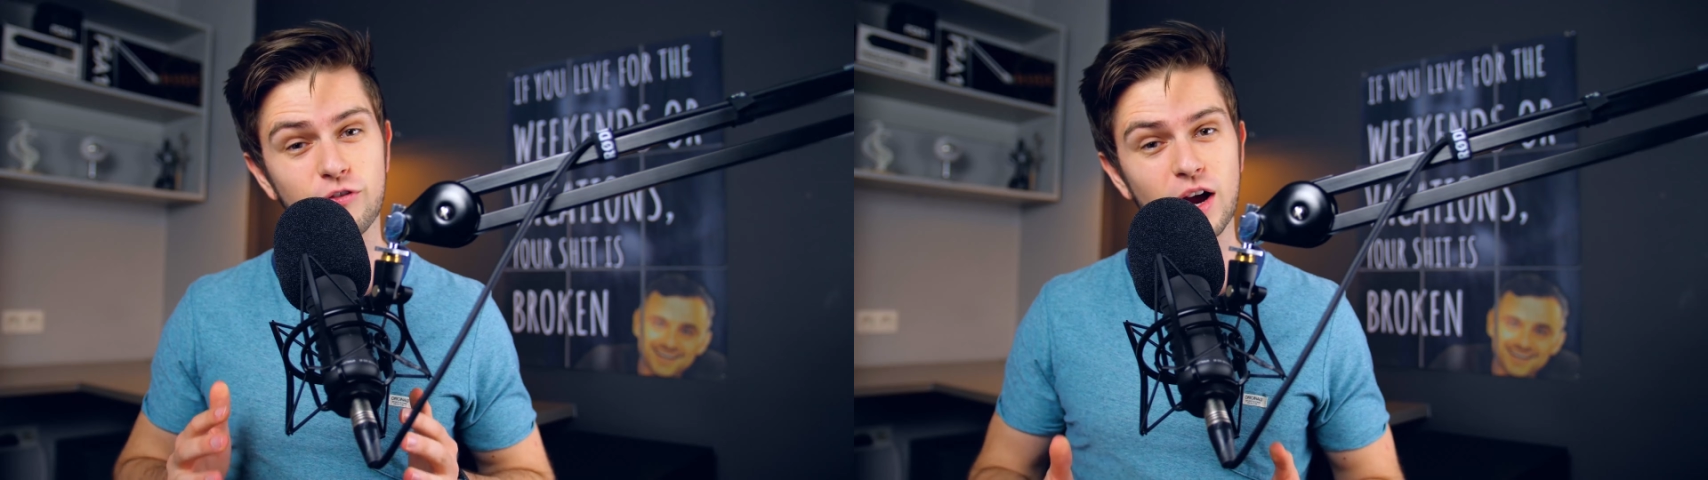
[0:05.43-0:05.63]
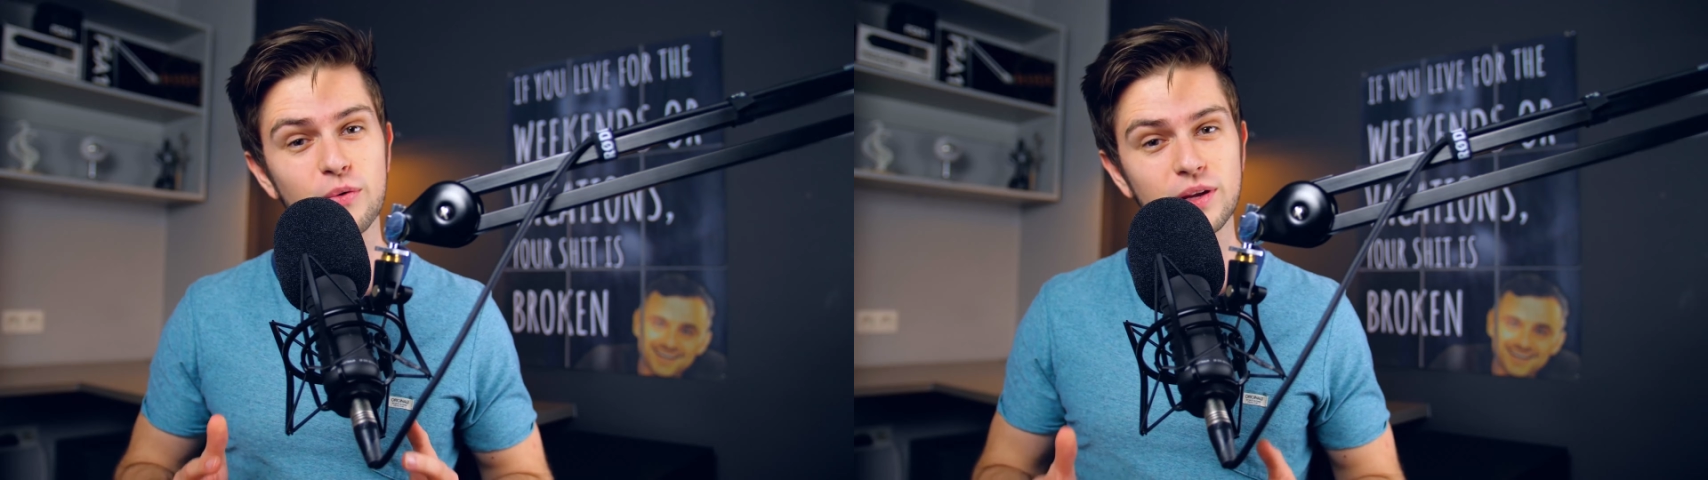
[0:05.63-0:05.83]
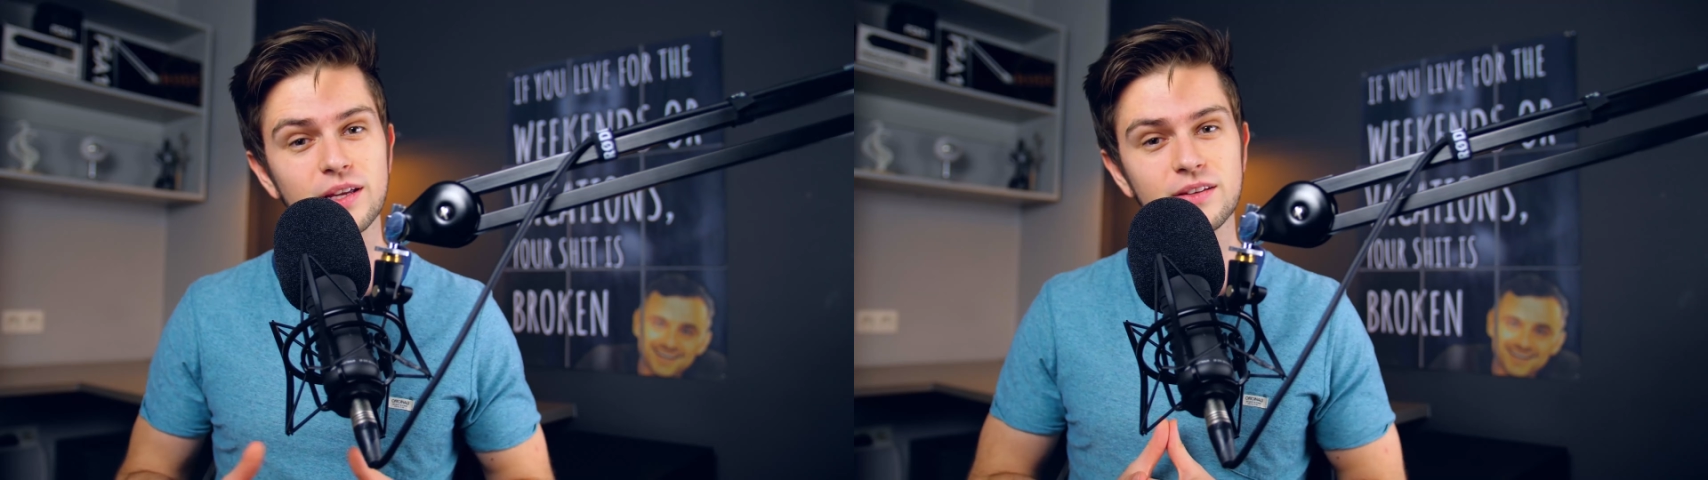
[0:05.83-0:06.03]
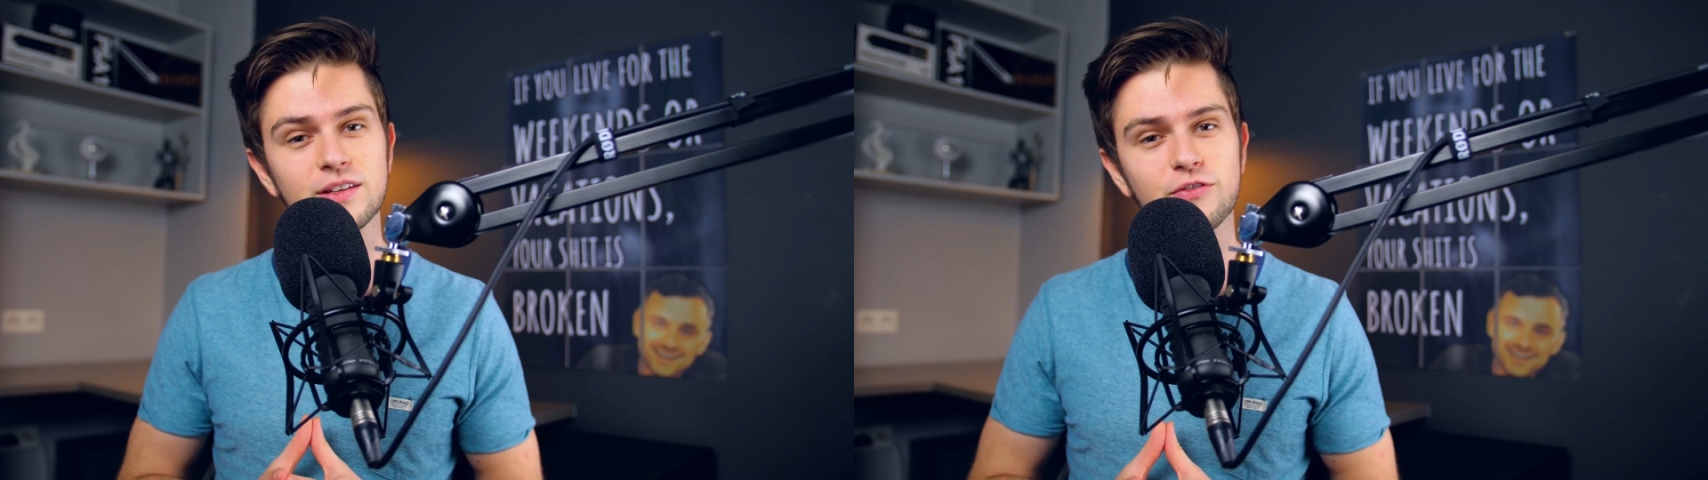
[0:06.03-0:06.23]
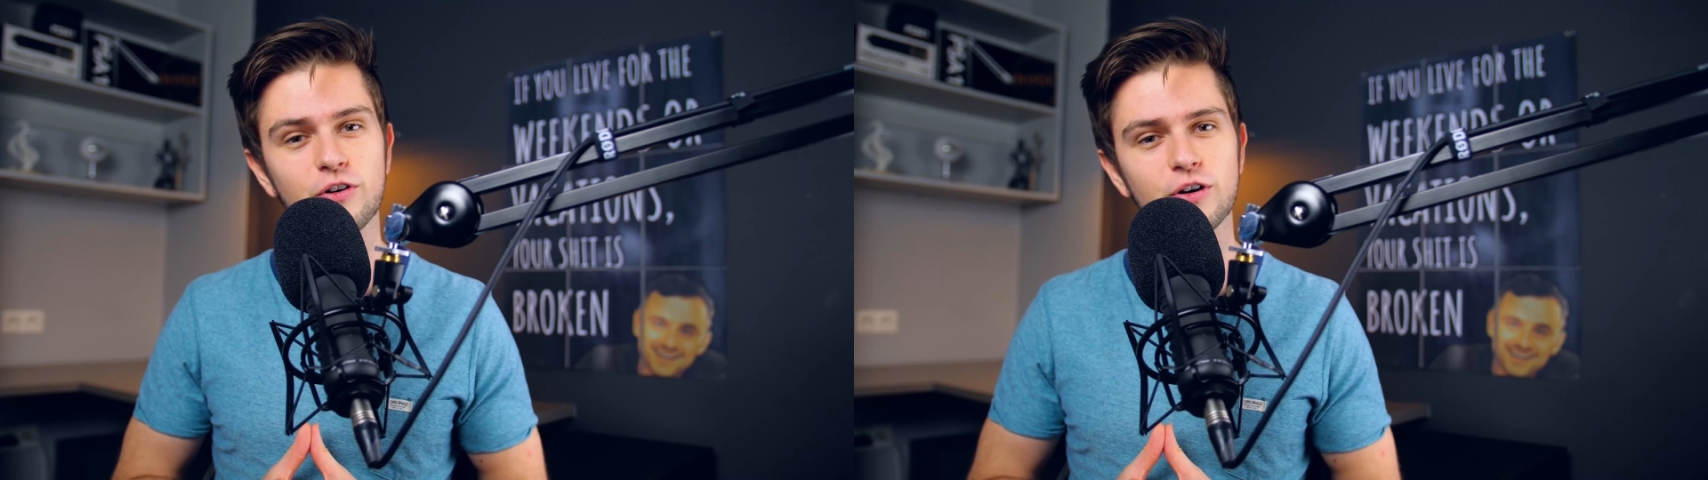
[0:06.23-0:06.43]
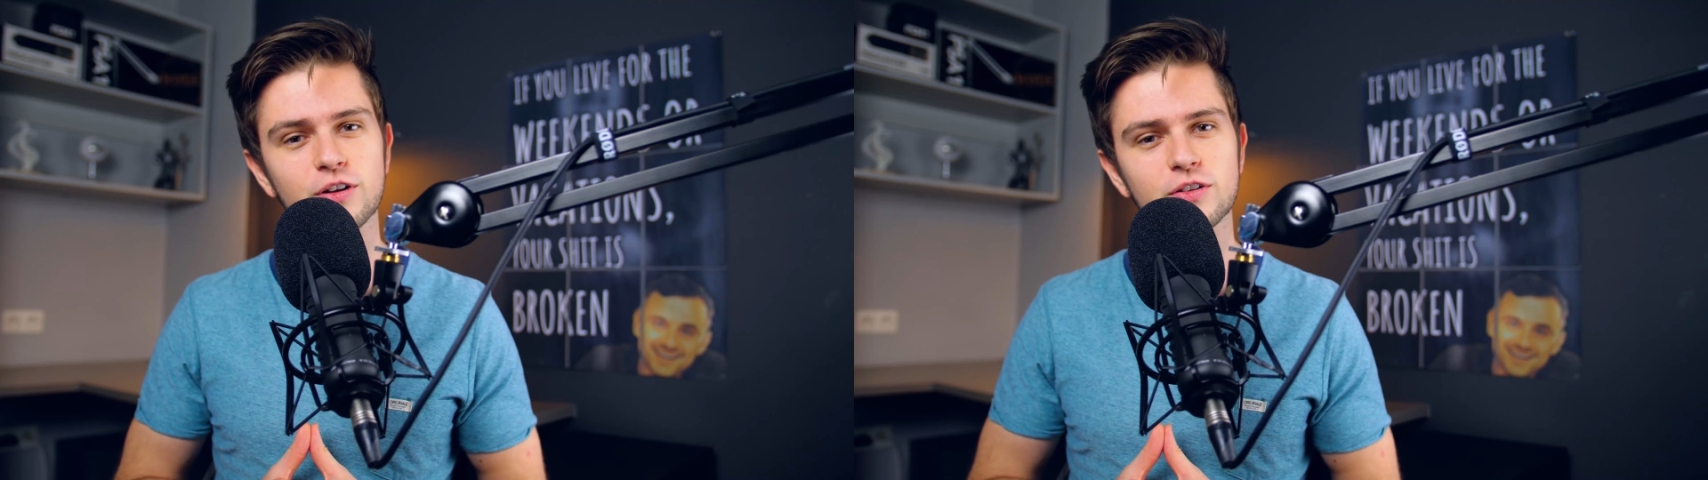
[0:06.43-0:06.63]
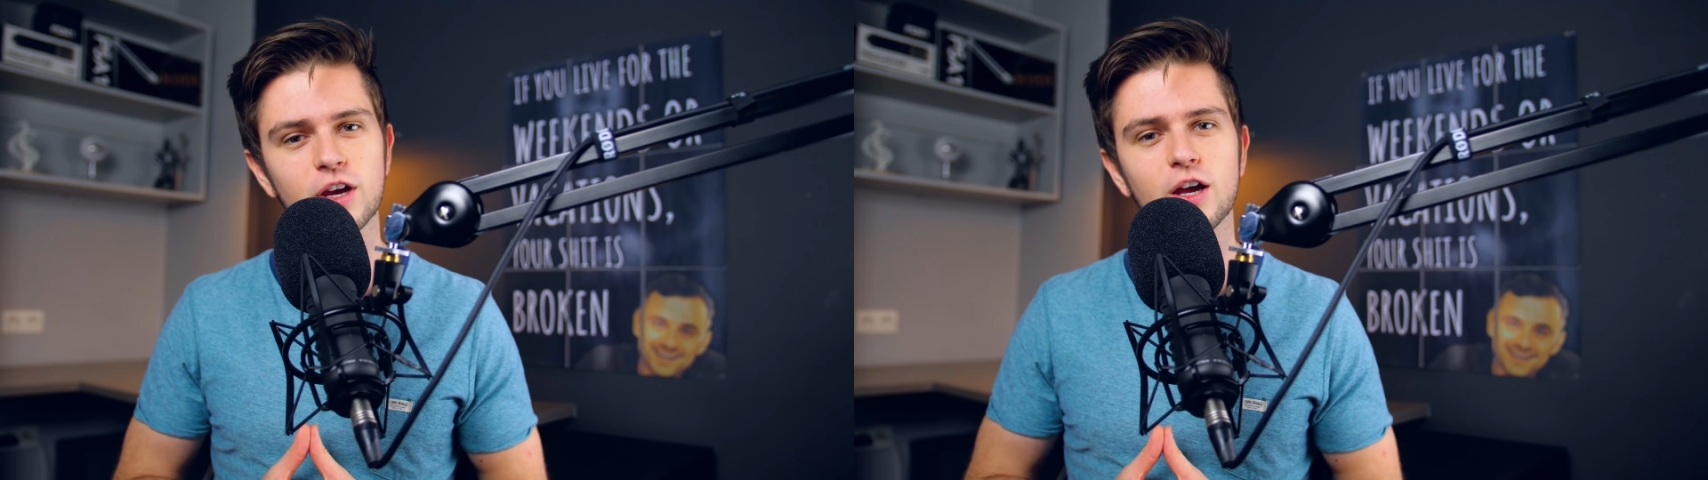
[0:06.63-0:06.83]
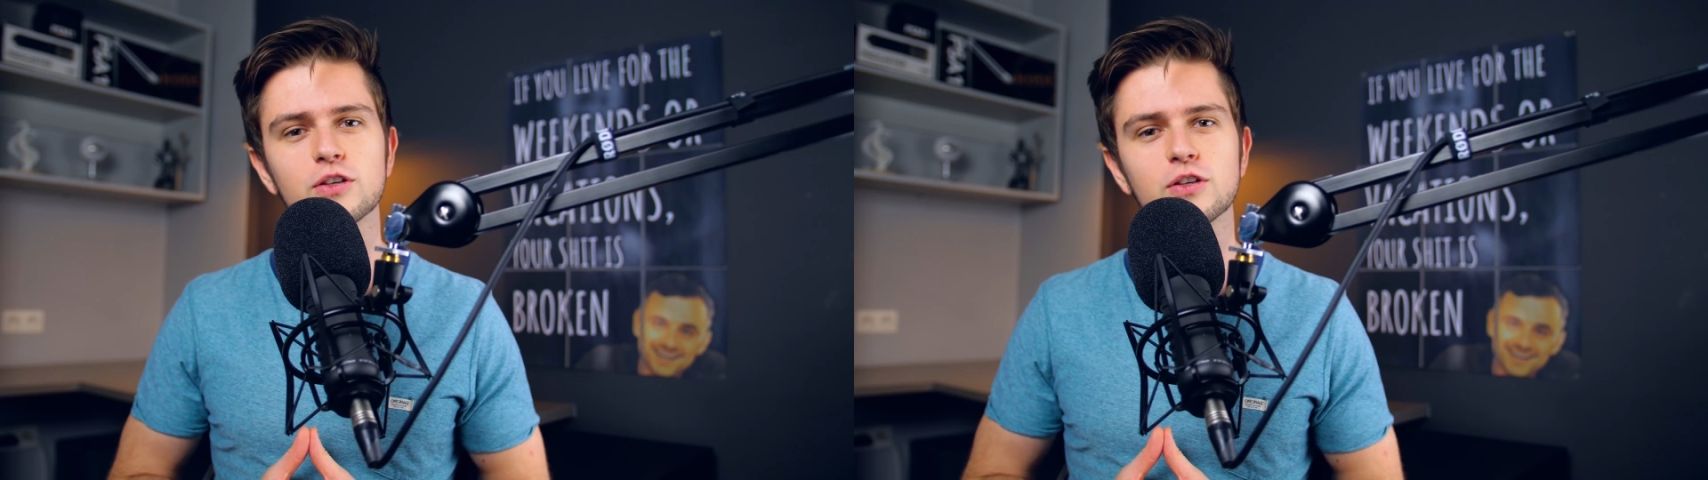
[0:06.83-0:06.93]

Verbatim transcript: very easy for us,